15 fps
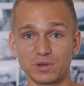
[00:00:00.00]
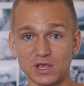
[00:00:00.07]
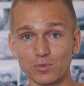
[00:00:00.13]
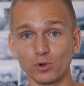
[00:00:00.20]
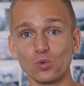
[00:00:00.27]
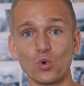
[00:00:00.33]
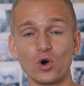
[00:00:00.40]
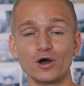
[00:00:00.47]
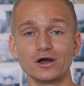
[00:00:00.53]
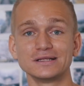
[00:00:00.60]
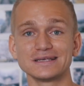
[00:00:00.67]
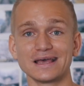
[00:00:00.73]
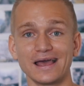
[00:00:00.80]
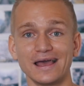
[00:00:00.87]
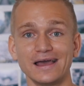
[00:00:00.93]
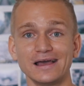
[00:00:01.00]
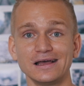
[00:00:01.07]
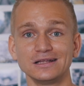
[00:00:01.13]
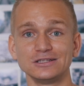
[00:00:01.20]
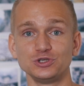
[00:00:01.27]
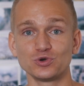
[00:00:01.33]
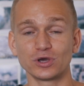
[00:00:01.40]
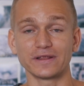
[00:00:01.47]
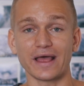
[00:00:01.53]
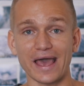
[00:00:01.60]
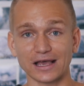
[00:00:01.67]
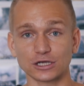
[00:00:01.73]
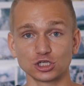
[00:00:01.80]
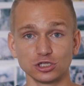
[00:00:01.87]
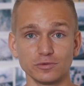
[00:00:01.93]
people want and you can
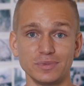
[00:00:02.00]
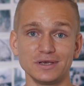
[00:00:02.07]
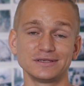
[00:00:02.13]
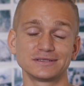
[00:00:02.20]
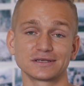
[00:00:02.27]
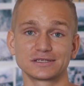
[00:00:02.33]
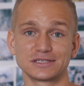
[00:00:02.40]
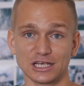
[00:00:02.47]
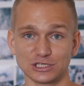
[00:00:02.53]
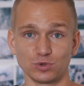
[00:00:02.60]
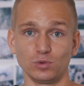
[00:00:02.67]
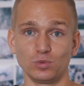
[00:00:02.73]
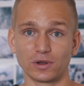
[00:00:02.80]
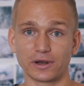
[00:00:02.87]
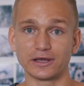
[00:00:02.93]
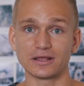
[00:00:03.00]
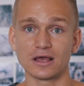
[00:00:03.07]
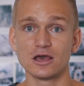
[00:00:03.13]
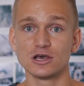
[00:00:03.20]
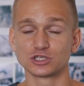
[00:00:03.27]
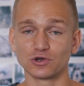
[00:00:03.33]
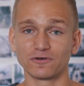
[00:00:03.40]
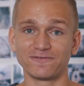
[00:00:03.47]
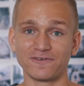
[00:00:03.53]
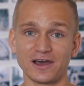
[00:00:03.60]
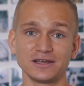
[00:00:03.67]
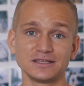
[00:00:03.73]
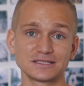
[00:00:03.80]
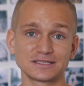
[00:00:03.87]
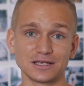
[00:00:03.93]
actually be successful with it. So
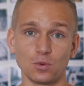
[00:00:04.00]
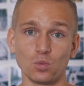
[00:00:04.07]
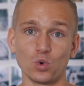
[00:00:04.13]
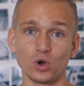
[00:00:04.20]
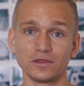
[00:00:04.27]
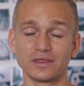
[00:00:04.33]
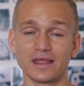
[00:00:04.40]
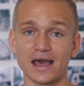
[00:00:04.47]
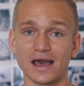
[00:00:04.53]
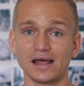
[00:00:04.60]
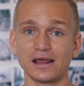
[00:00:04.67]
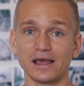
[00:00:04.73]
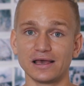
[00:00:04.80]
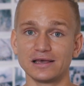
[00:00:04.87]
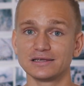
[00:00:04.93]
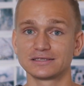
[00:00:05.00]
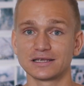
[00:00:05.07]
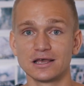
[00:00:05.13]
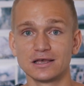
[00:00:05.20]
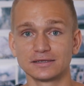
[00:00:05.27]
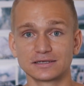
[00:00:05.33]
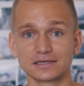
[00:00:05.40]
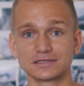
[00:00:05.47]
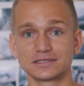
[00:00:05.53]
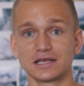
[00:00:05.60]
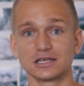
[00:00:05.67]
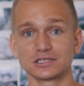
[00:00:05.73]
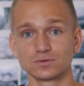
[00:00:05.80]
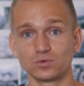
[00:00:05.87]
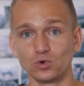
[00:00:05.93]
find someone that is
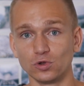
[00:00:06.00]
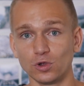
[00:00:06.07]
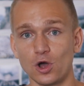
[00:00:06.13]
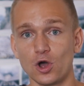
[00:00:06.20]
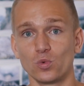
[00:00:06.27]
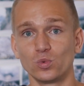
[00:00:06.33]
successful